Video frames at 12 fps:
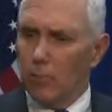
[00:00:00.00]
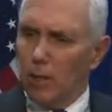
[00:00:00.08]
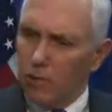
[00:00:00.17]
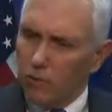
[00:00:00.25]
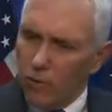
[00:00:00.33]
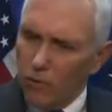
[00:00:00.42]

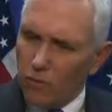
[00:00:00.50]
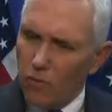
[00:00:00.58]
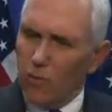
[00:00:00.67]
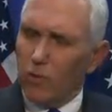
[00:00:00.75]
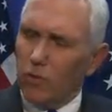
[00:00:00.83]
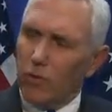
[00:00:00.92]
because he's
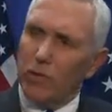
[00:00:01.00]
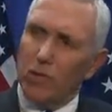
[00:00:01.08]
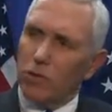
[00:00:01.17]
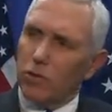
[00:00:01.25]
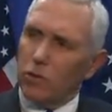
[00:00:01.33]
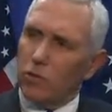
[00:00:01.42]
focused on
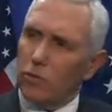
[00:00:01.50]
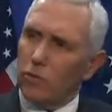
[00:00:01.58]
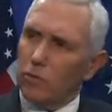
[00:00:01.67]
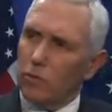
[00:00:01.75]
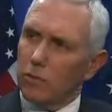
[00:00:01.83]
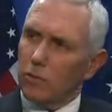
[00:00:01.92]
the
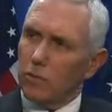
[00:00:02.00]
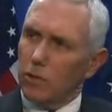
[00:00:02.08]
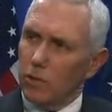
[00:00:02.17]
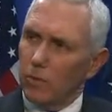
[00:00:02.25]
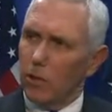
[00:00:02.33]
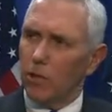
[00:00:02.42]
issues
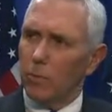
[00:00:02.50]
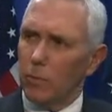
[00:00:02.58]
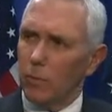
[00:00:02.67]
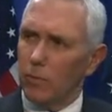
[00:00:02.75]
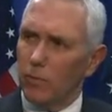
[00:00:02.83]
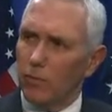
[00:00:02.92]
that the American
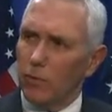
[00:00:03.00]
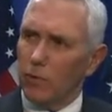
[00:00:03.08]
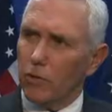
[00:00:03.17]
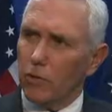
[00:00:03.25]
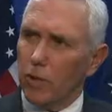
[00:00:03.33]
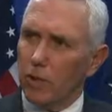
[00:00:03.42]
people are
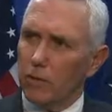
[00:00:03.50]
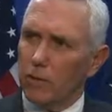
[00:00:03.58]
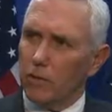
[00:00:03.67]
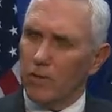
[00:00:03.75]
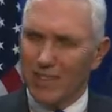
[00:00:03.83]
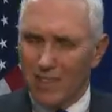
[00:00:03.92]
focused
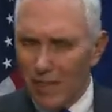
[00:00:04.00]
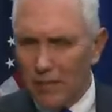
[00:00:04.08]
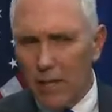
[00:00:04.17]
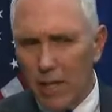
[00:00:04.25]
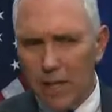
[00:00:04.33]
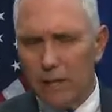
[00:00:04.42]
on.
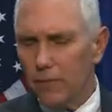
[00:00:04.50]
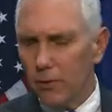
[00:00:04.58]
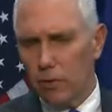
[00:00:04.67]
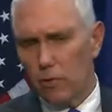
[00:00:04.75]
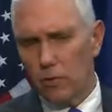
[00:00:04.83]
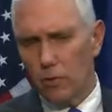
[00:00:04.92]
Seven and a half
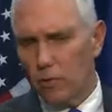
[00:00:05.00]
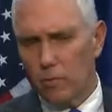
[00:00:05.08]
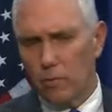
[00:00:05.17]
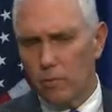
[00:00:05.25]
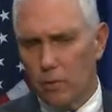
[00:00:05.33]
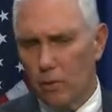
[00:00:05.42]
years of
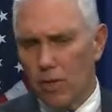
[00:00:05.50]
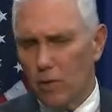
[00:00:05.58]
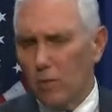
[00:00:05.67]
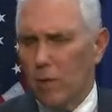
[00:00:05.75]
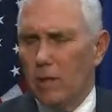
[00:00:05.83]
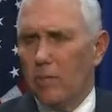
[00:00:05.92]
Barack
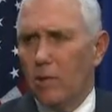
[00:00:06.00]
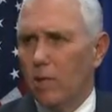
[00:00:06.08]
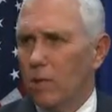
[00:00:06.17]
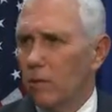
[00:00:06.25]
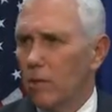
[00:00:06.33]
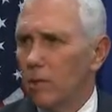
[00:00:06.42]
Obama and
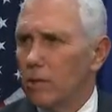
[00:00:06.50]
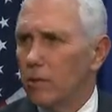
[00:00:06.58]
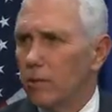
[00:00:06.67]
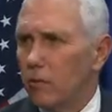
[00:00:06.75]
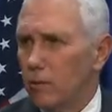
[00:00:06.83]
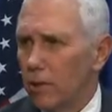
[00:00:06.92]
Hillary
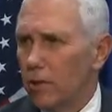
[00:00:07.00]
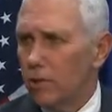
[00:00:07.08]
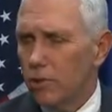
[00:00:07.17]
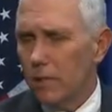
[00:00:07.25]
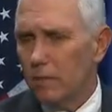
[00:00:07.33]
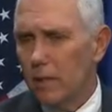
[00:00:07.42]
Clinton's
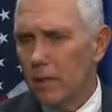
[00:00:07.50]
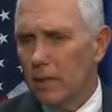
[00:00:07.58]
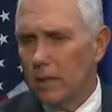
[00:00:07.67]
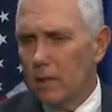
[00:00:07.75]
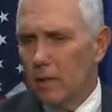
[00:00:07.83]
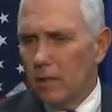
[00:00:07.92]
leadership
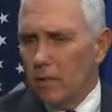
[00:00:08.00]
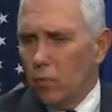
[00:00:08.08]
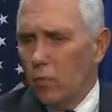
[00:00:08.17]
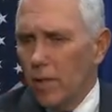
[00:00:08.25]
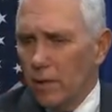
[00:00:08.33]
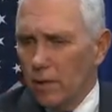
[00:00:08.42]
has
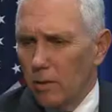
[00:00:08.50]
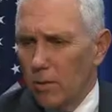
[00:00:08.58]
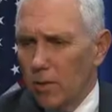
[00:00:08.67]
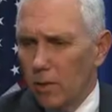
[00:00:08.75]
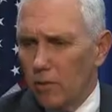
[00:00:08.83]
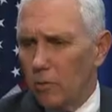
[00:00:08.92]
weakened
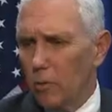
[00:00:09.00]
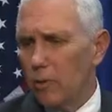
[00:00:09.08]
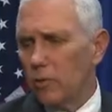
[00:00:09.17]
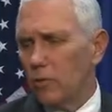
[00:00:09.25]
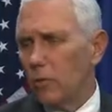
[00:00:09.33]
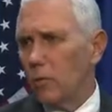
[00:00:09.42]
America's
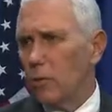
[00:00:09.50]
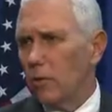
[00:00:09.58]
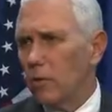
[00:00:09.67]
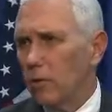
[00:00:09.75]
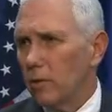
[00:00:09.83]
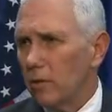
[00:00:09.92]
place in the
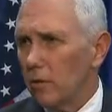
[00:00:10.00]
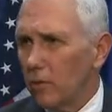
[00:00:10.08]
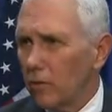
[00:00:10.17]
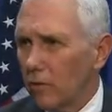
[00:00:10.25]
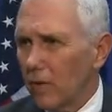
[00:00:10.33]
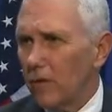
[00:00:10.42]
world,
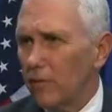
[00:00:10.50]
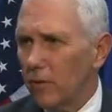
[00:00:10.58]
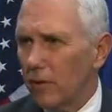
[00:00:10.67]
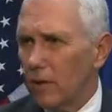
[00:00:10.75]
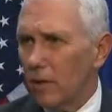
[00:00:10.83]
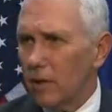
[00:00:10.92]

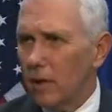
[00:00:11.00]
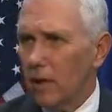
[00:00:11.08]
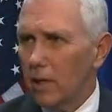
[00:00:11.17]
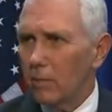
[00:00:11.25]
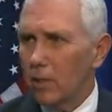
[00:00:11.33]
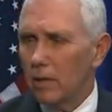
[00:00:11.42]
stifled our
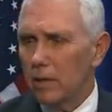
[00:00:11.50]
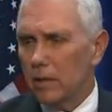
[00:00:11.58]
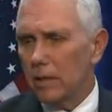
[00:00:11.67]
economy.